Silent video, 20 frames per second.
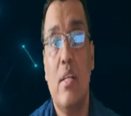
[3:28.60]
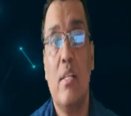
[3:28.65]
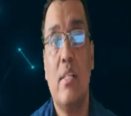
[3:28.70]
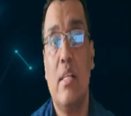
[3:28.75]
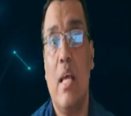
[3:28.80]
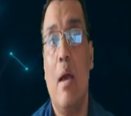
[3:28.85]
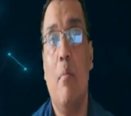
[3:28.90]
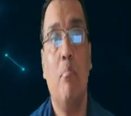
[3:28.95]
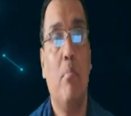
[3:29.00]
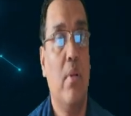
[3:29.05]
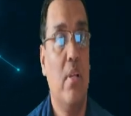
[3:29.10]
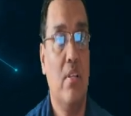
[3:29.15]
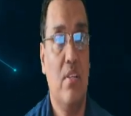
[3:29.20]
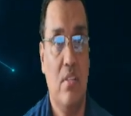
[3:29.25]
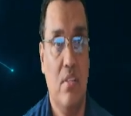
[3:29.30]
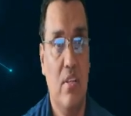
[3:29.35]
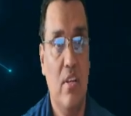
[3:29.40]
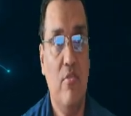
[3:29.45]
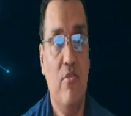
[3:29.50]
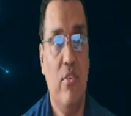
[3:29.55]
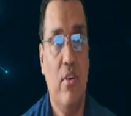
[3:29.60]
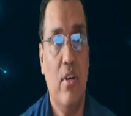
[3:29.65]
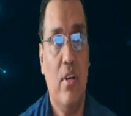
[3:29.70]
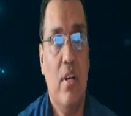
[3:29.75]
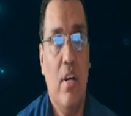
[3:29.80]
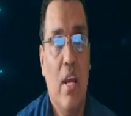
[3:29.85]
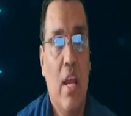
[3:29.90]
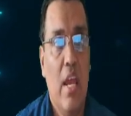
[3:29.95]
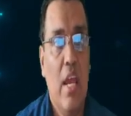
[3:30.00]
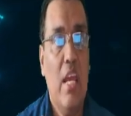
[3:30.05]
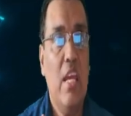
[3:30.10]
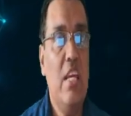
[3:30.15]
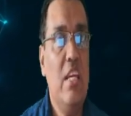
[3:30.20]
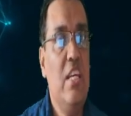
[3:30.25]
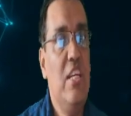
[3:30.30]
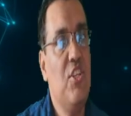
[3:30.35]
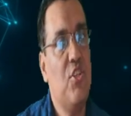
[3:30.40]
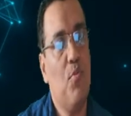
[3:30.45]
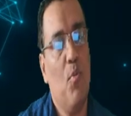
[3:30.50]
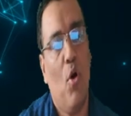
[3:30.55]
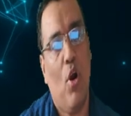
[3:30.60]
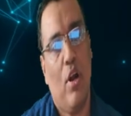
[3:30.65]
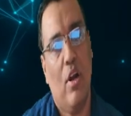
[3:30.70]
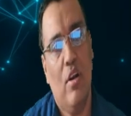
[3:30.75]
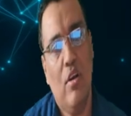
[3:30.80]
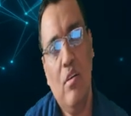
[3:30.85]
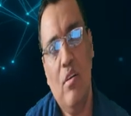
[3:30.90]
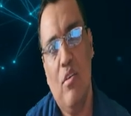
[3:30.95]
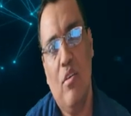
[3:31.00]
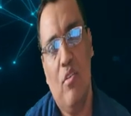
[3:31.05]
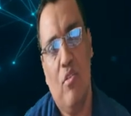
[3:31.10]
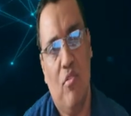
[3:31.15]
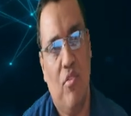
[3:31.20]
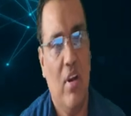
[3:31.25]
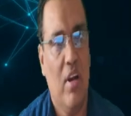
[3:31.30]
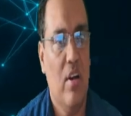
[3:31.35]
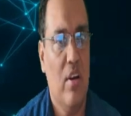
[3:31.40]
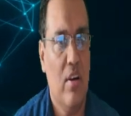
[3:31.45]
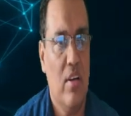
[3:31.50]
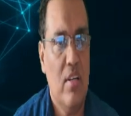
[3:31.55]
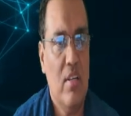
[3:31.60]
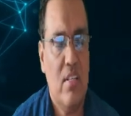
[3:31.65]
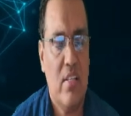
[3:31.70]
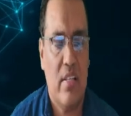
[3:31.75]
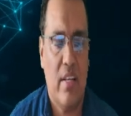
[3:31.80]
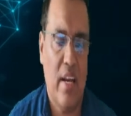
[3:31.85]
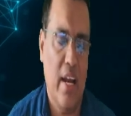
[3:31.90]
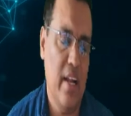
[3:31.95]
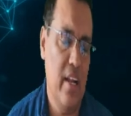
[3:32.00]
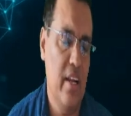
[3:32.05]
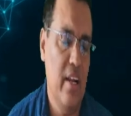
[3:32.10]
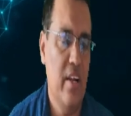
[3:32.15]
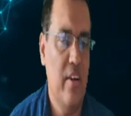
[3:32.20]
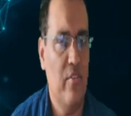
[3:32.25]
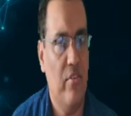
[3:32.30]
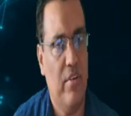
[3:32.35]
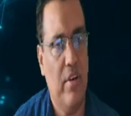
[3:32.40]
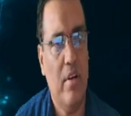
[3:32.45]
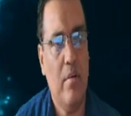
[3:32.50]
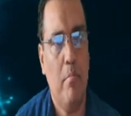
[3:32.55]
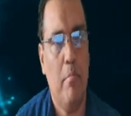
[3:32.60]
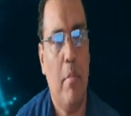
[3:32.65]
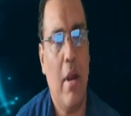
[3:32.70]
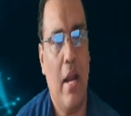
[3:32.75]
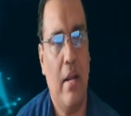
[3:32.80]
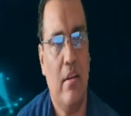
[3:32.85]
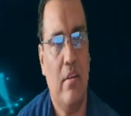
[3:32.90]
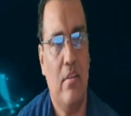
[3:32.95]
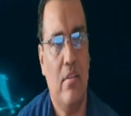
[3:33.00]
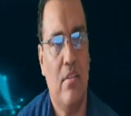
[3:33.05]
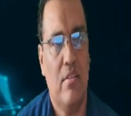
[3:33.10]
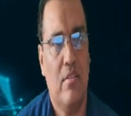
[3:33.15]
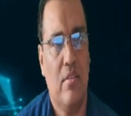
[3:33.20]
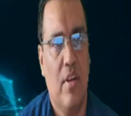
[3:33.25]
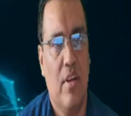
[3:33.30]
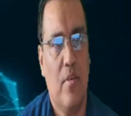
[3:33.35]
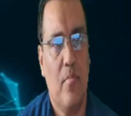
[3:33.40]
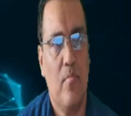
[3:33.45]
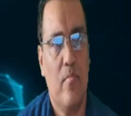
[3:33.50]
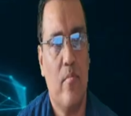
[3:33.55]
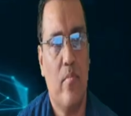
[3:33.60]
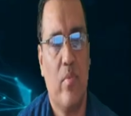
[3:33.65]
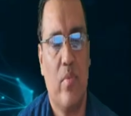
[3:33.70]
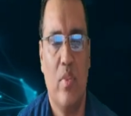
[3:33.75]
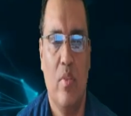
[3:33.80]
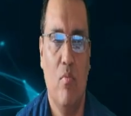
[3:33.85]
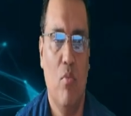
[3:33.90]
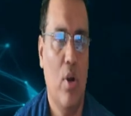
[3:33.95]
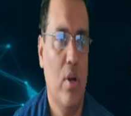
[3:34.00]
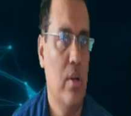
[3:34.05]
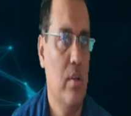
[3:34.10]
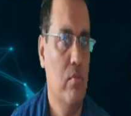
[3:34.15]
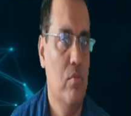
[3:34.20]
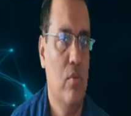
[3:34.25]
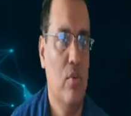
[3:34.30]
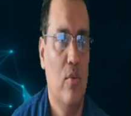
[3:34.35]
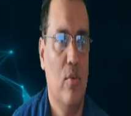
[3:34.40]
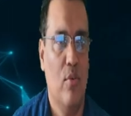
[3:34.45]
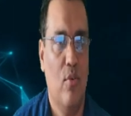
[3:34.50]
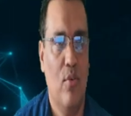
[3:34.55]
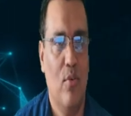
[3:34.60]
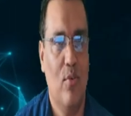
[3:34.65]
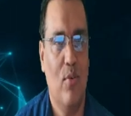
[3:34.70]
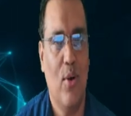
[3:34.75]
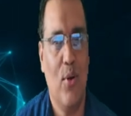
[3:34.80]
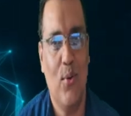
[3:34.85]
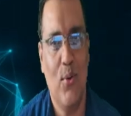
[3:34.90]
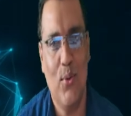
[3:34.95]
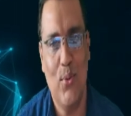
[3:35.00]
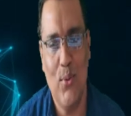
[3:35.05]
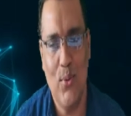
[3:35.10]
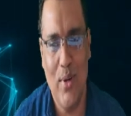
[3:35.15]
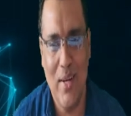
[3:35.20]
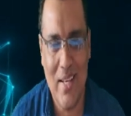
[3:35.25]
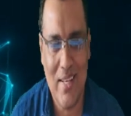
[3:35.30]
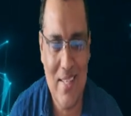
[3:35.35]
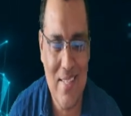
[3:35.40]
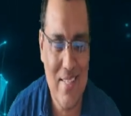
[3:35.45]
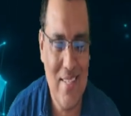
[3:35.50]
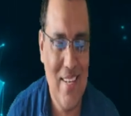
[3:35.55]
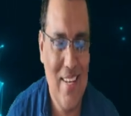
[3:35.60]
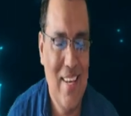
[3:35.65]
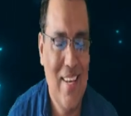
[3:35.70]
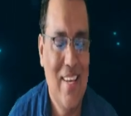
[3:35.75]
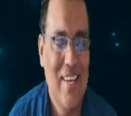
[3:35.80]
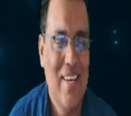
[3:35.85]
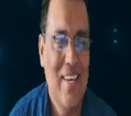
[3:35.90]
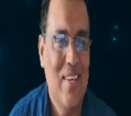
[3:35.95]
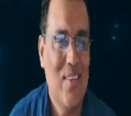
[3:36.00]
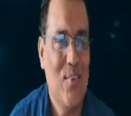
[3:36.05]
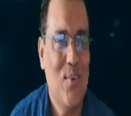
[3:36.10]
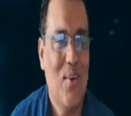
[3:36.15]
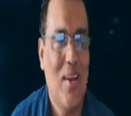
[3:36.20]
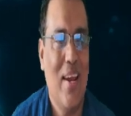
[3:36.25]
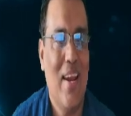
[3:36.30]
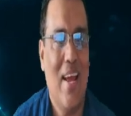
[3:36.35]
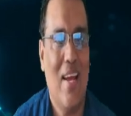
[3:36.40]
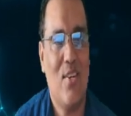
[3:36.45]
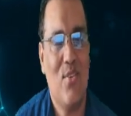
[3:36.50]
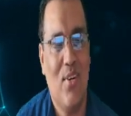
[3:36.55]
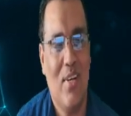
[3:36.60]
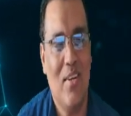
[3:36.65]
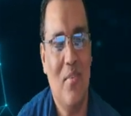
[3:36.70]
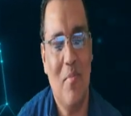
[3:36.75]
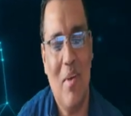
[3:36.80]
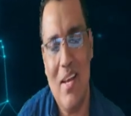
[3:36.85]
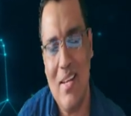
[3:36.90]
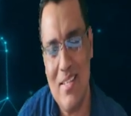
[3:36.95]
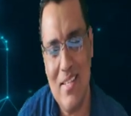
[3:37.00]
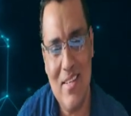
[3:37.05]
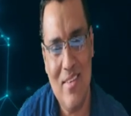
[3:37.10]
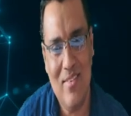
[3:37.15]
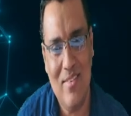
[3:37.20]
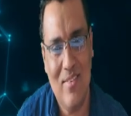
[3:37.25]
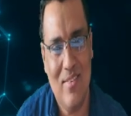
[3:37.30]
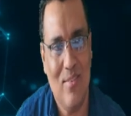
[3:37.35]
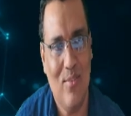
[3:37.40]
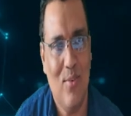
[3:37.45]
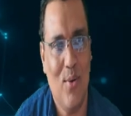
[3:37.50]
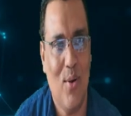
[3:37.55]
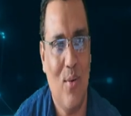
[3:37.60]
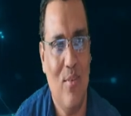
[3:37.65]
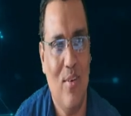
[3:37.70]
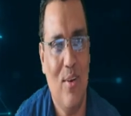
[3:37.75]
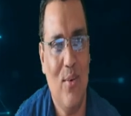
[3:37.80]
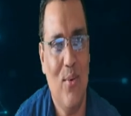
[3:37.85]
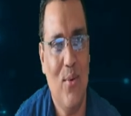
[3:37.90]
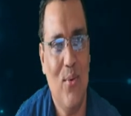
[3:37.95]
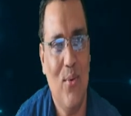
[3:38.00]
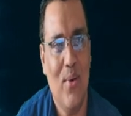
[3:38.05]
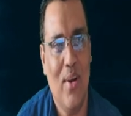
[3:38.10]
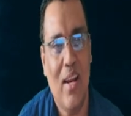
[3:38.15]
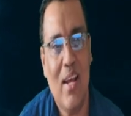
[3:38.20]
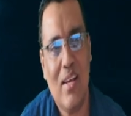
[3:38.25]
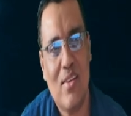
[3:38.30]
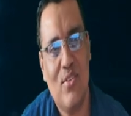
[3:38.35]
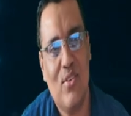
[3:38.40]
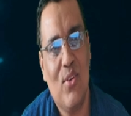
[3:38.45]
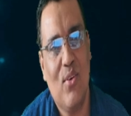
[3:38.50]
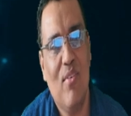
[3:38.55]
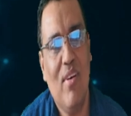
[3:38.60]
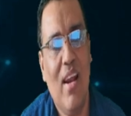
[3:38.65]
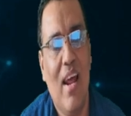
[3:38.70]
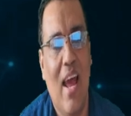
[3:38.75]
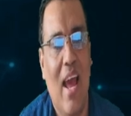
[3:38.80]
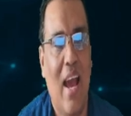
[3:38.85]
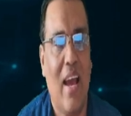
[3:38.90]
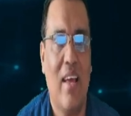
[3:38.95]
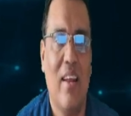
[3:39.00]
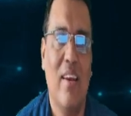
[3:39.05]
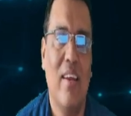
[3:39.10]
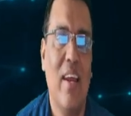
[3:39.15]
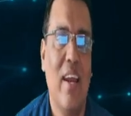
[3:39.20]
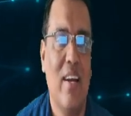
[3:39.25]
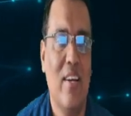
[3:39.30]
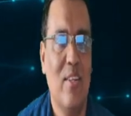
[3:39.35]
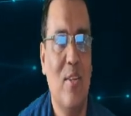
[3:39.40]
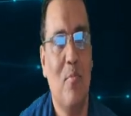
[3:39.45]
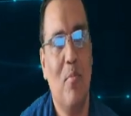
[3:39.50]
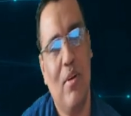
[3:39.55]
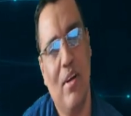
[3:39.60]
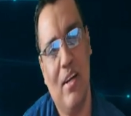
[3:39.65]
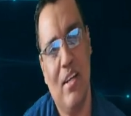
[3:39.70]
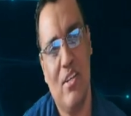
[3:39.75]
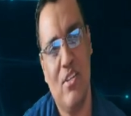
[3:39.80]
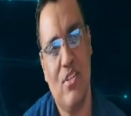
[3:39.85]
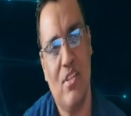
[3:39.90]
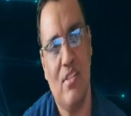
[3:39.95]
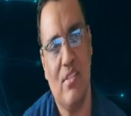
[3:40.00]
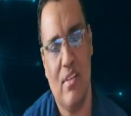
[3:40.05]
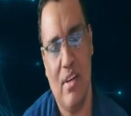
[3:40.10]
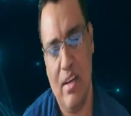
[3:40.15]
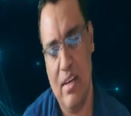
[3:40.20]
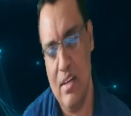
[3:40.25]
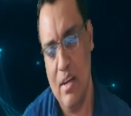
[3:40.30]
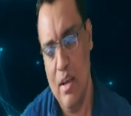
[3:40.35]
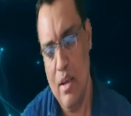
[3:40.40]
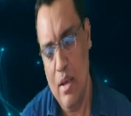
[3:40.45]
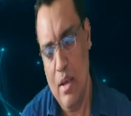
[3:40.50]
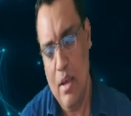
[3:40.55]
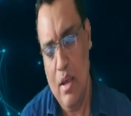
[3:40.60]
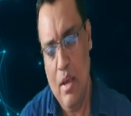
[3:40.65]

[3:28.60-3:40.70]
the samples differ, each model will learn slightly different patterns, right? What do you do next? You can actually imagine what will you do next. You will aggregate the predictions, right?